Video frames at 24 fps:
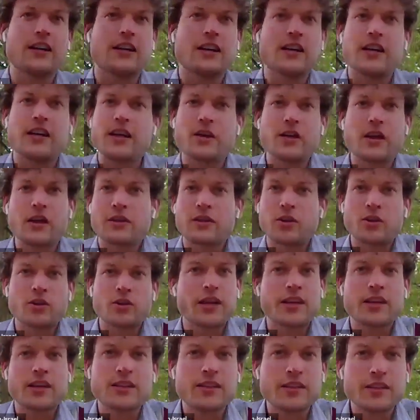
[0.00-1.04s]
I thought
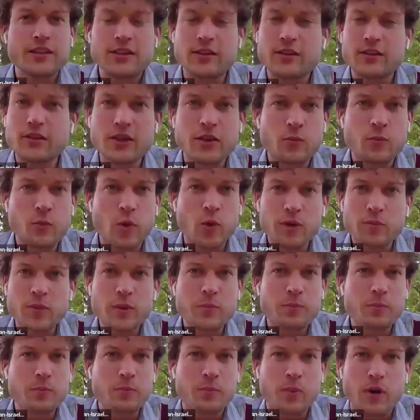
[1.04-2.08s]
like it won't
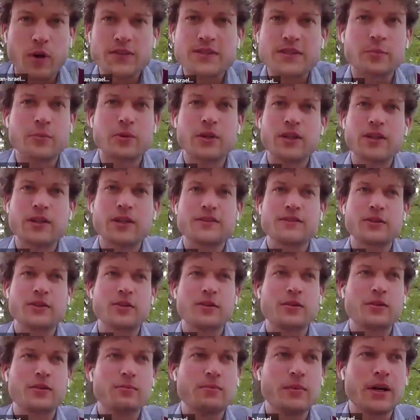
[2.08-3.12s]
be possible.
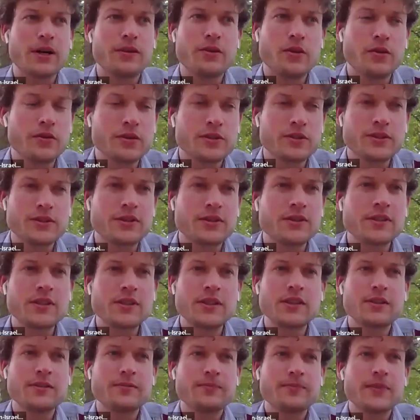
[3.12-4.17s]
So my
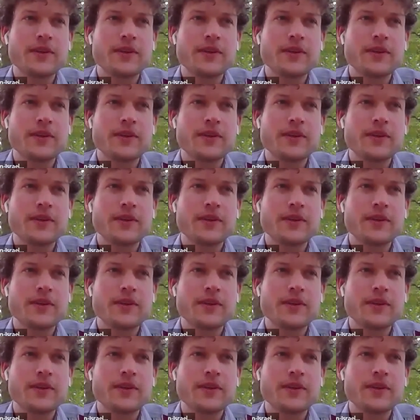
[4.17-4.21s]
nervosity